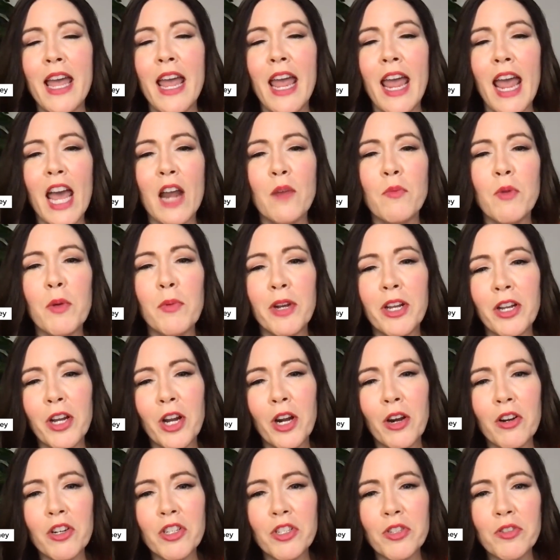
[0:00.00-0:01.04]
And we would
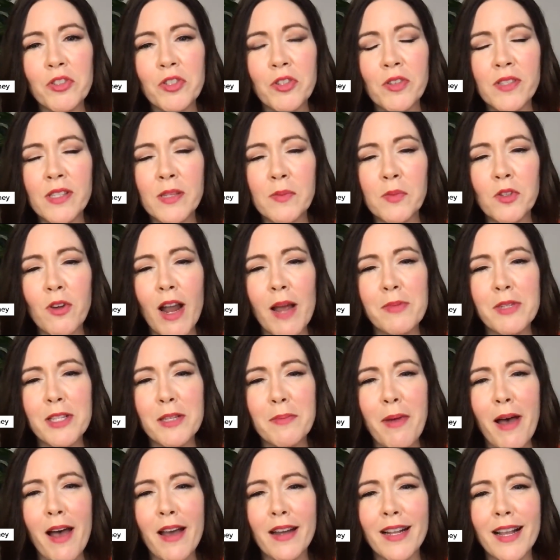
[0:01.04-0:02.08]
encourage you to subscribe to the
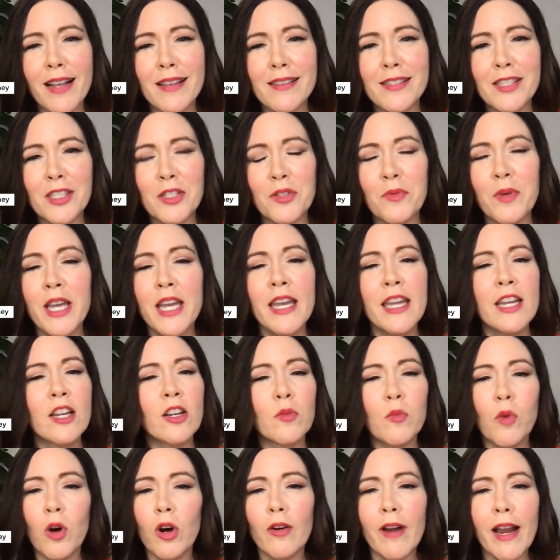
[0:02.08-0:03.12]
podcast to hear
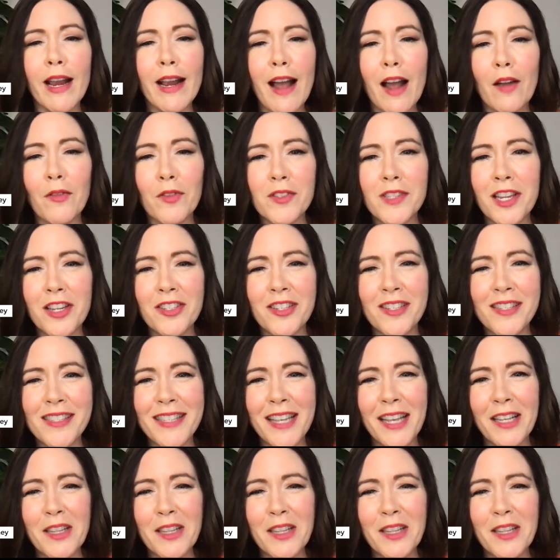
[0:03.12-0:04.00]
more great conversations like